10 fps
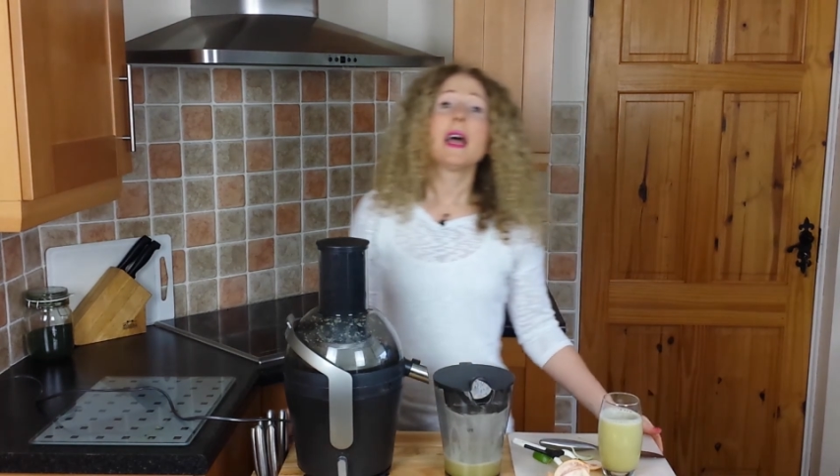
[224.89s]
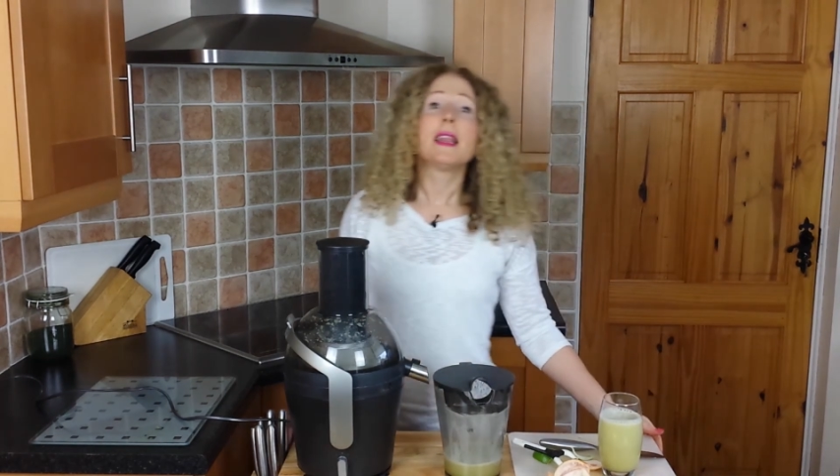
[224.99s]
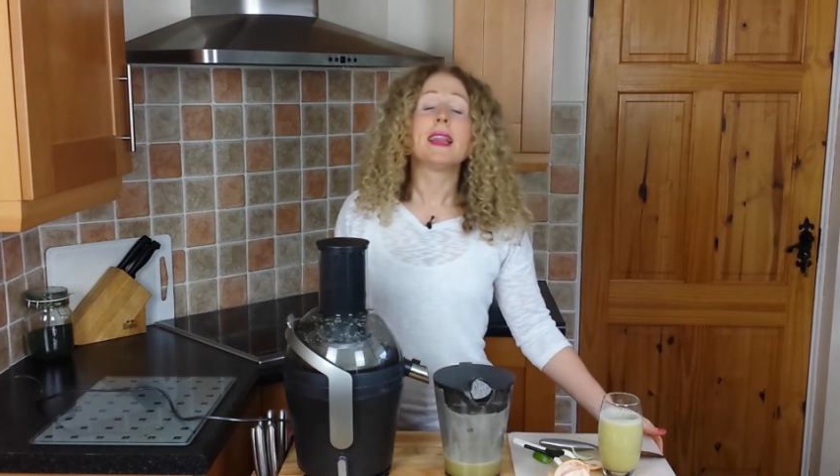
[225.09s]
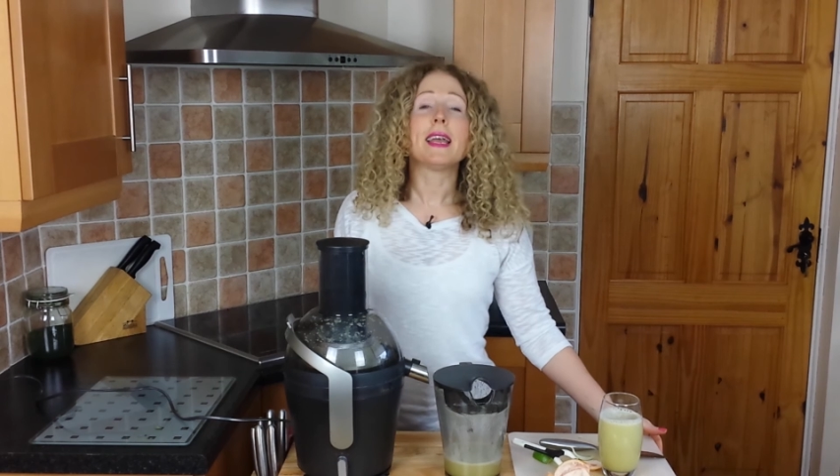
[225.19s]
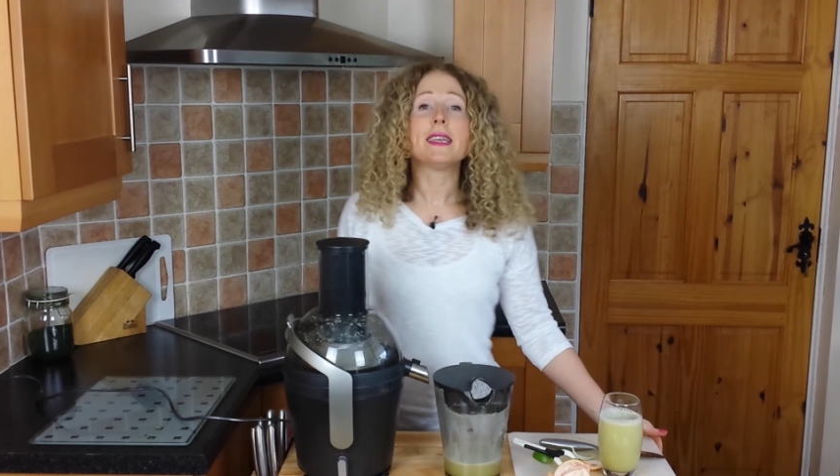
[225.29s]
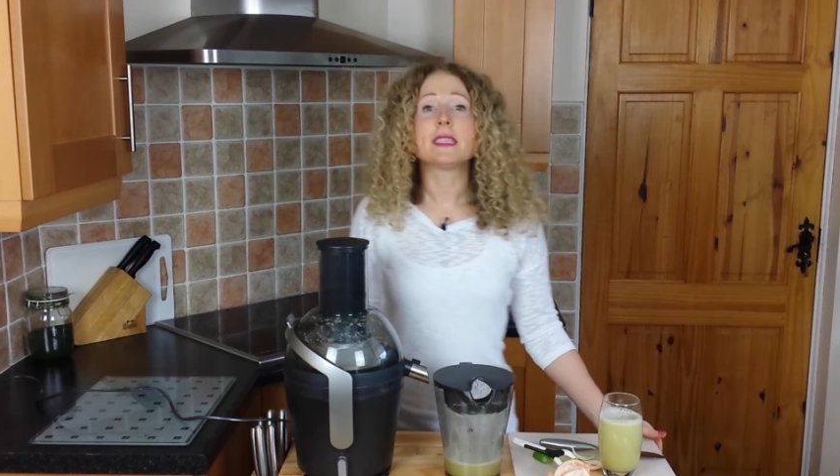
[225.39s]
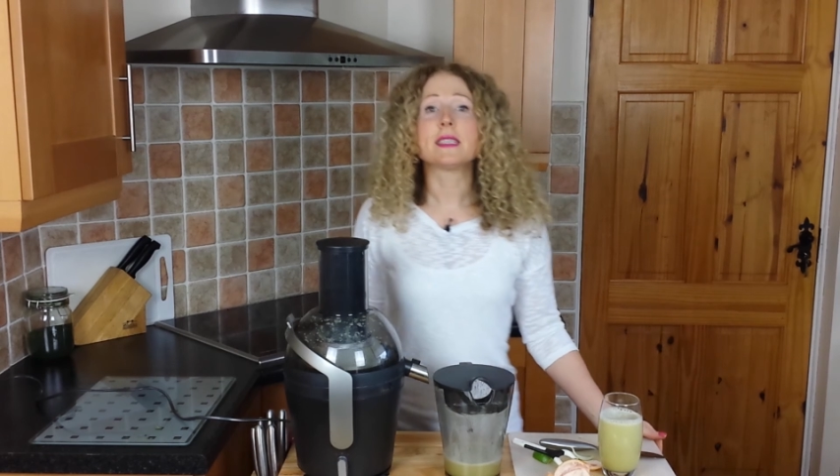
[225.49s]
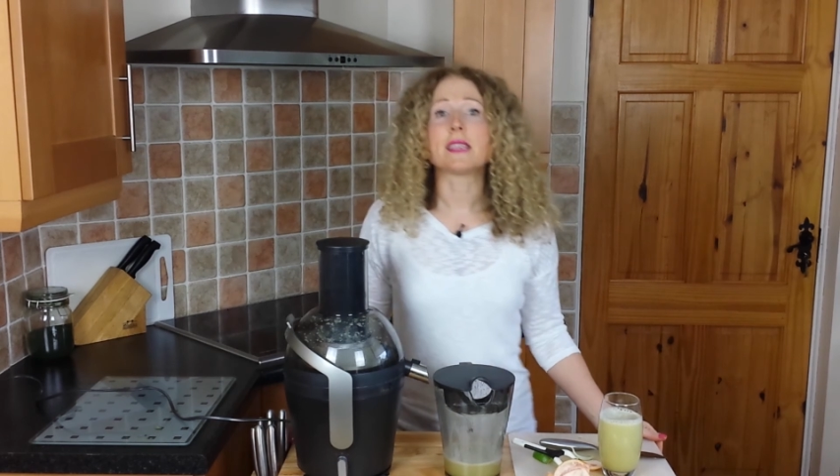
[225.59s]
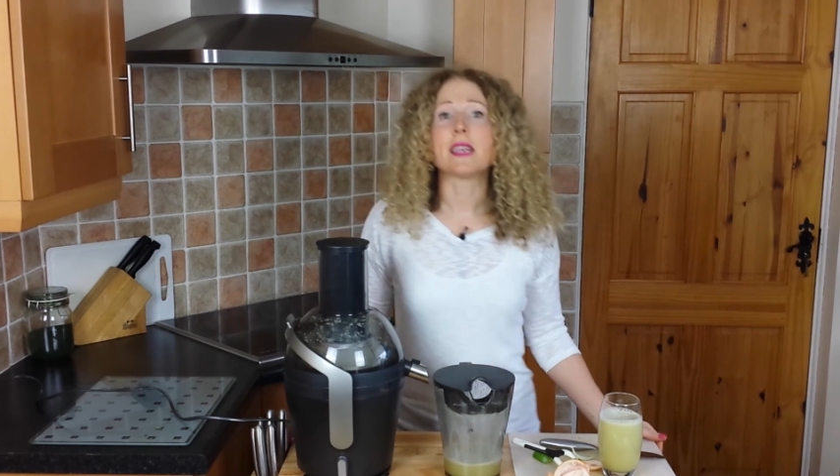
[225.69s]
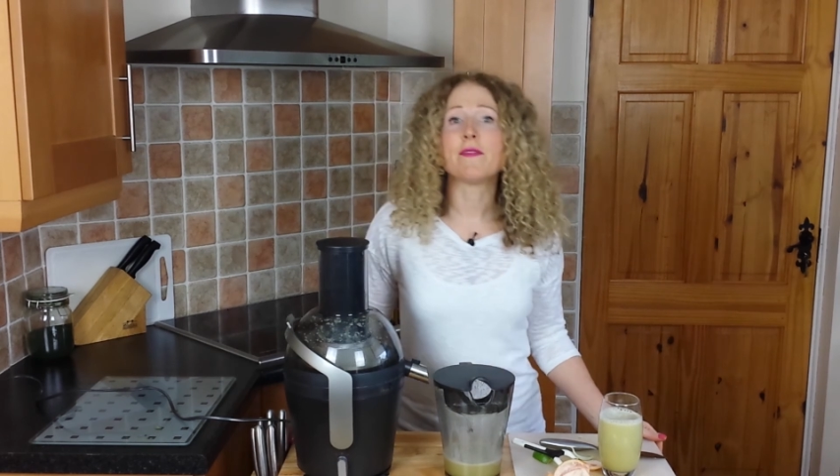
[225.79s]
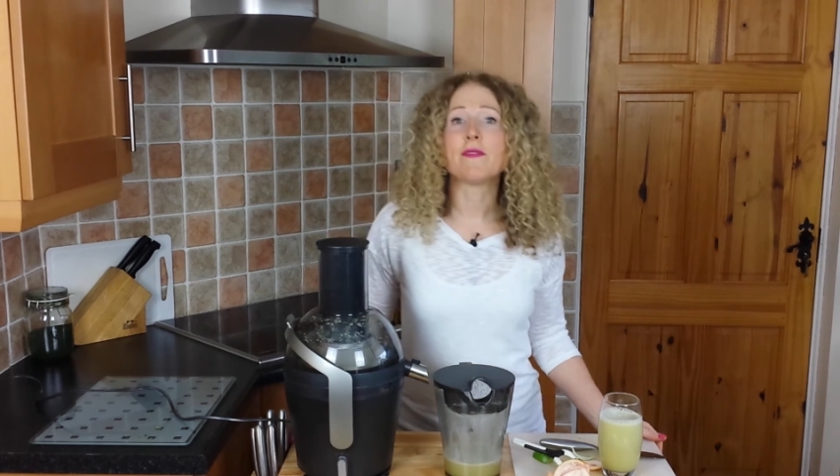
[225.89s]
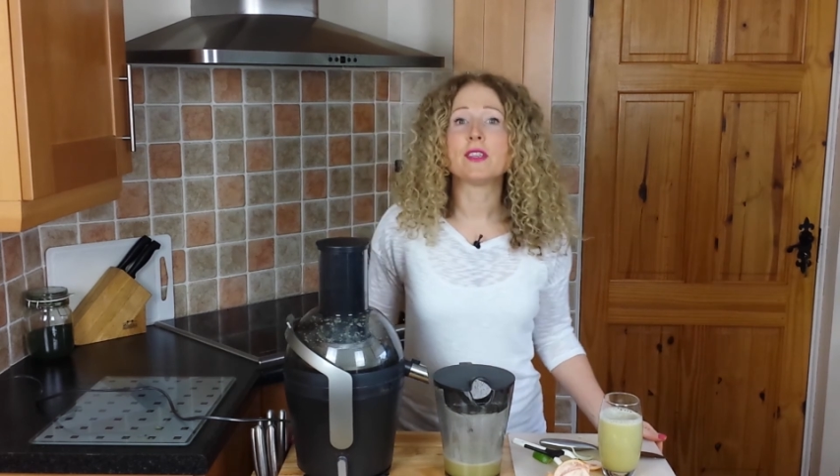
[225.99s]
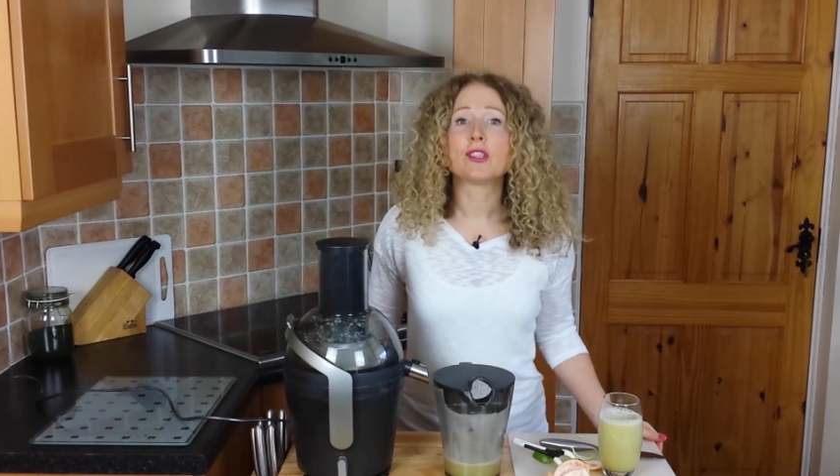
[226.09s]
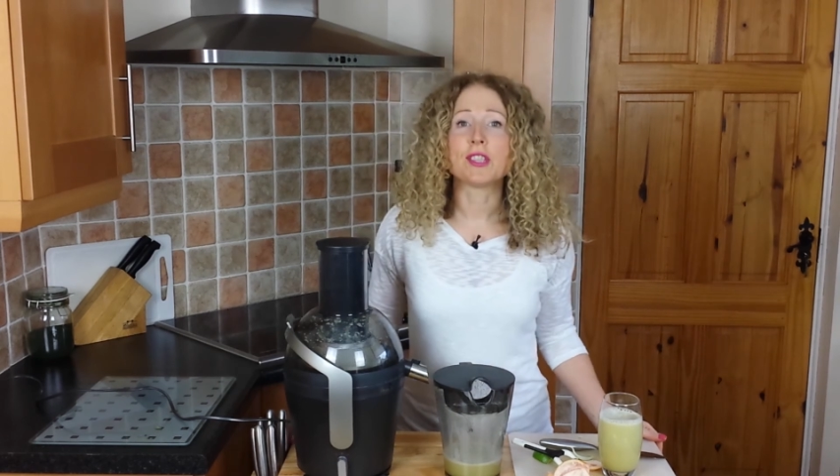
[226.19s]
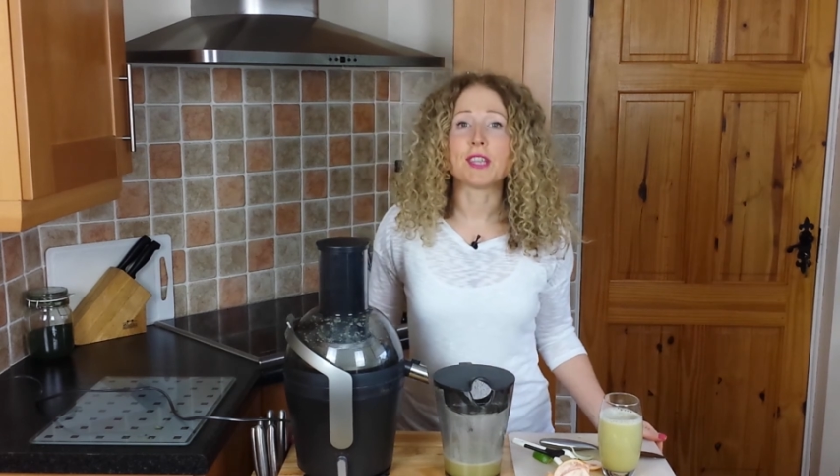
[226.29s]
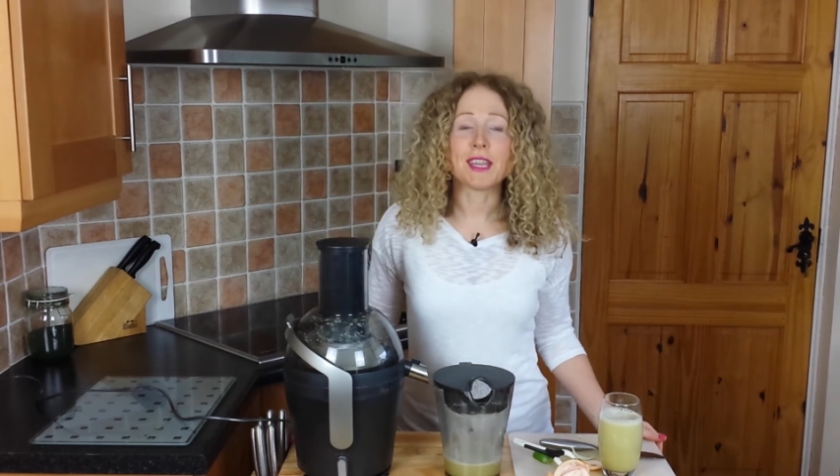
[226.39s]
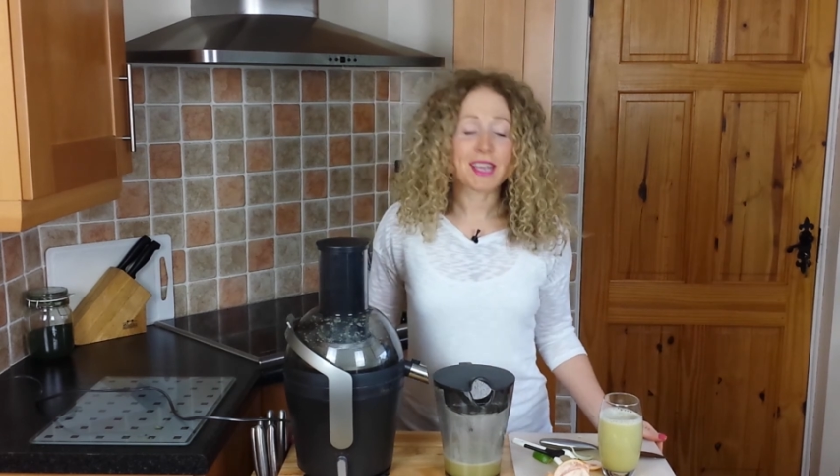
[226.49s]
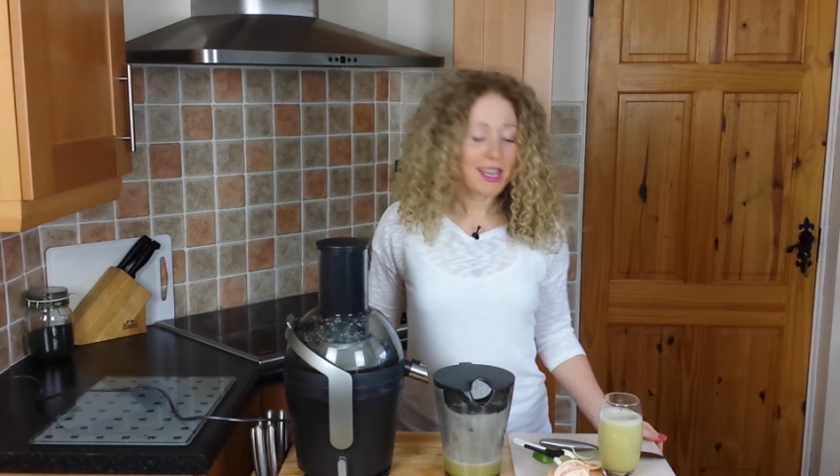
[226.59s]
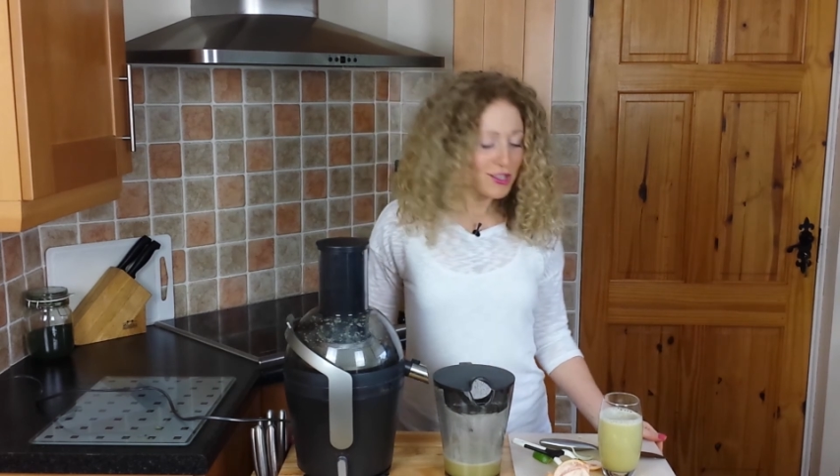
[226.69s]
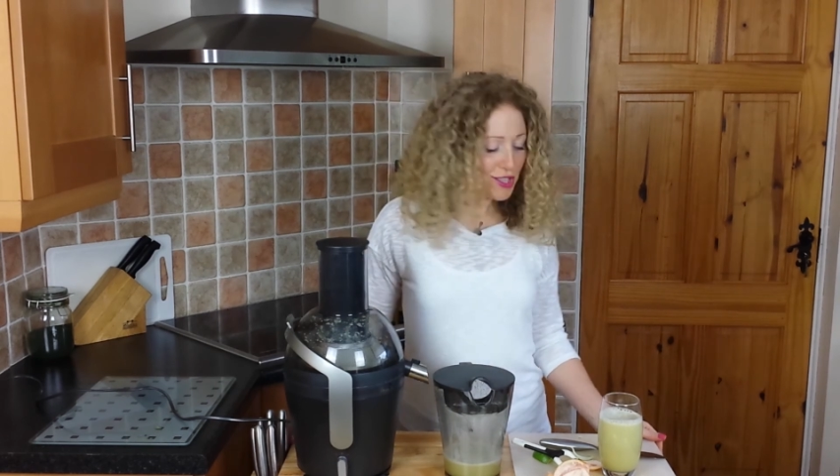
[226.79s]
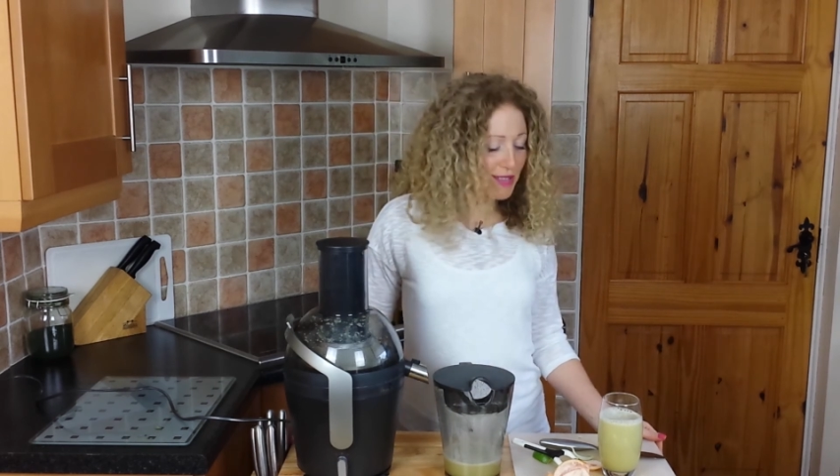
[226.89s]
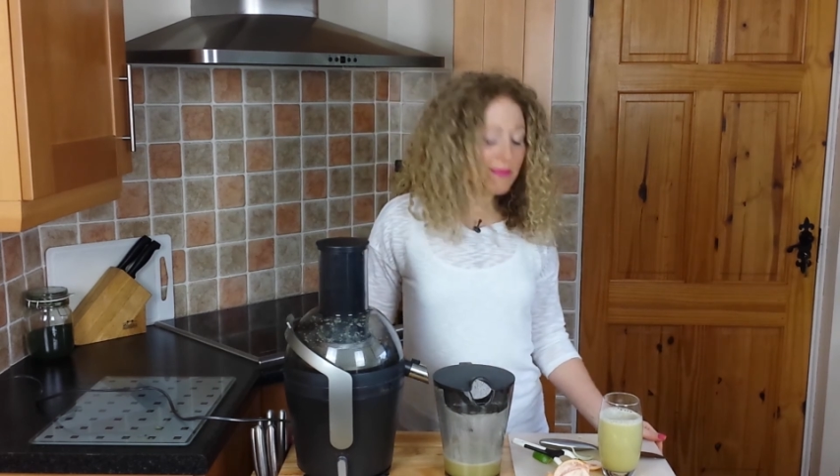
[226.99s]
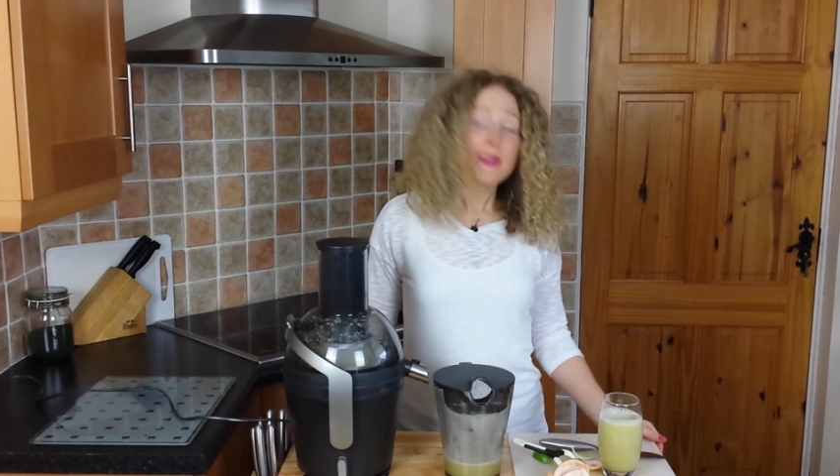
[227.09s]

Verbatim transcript: latest invention in the kitchen.